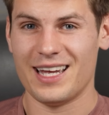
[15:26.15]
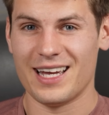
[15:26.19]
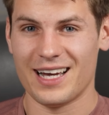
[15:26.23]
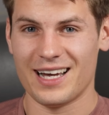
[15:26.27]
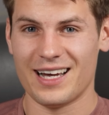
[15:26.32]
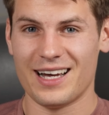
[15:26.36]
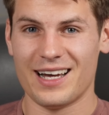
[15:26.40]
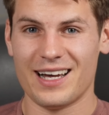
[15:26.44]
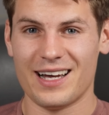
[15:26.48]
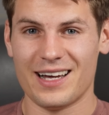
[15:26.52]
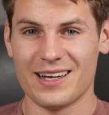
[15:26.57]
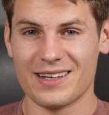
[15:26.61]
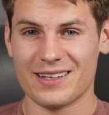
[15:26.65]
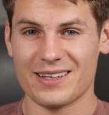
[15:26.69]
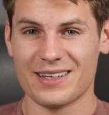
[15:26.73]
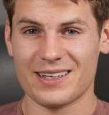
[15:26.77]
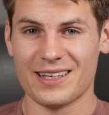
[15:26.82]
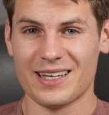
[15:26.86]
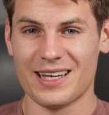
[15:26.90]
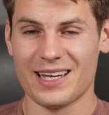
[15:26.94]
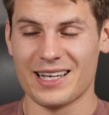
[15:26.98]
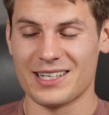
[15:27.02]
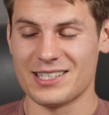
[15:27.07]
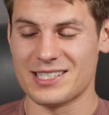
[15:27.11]
uh,
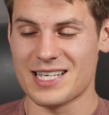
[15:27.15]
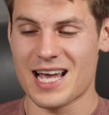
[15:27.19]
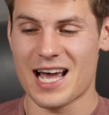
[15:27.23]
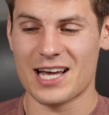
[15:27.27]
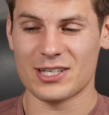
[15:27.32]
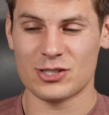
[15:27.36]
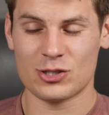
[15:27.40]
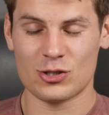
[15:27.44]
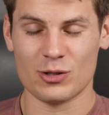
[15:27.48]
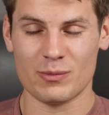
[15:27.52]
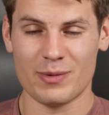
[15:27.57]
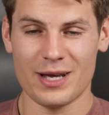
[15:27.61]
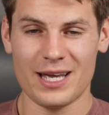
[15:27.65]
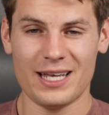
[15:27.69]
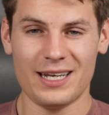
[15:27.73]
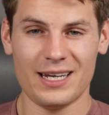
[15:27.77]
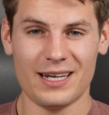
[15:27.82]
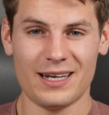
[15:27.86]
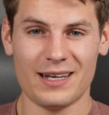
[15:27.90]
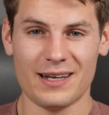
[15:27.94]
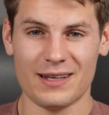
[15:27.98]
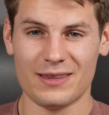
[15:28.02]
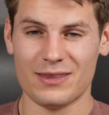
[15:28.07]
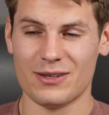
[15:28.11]

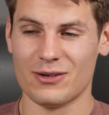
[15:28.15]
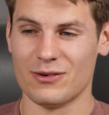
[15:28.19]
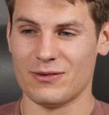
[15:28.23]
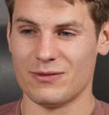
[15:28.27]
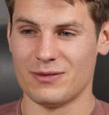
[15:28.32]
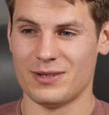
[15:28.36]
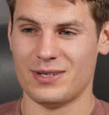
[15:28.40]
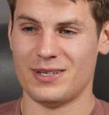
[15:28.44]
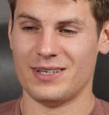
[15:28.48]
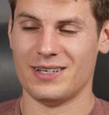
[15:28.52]
exacerbated and their,